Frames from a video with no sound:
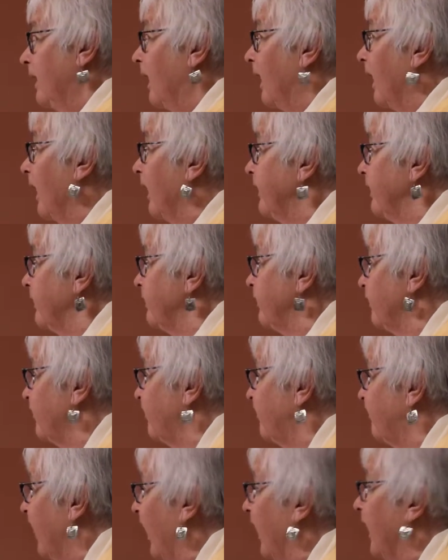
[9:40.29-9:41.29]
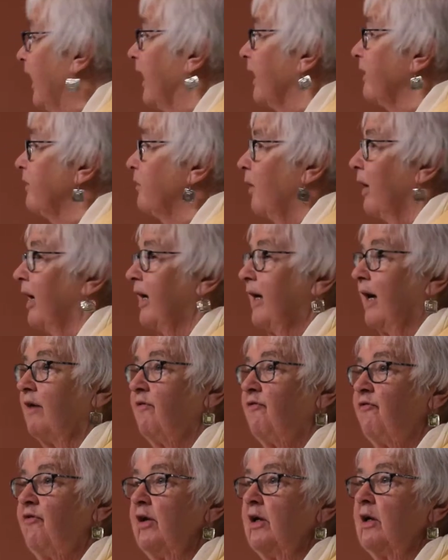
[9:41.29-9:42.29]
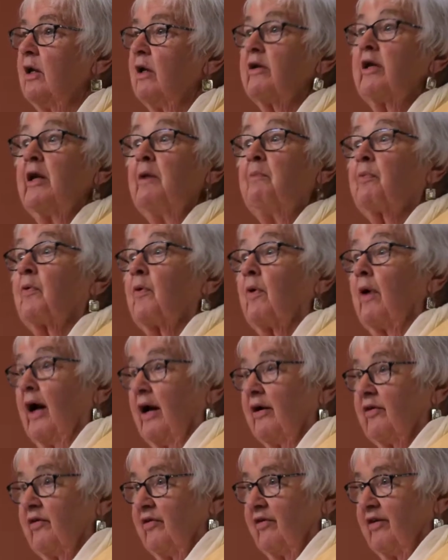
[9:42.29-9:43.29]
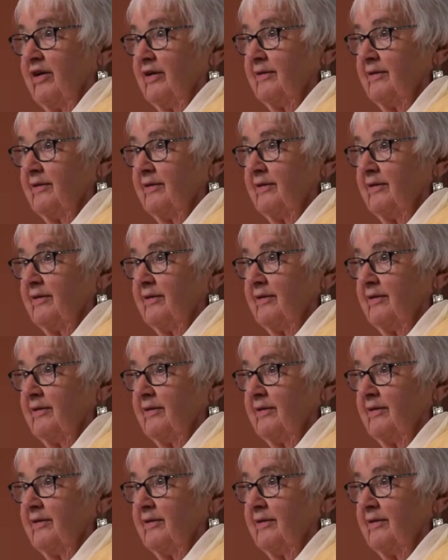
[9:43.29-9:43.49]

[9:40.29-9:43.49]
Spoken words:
I understand why I feel depressed."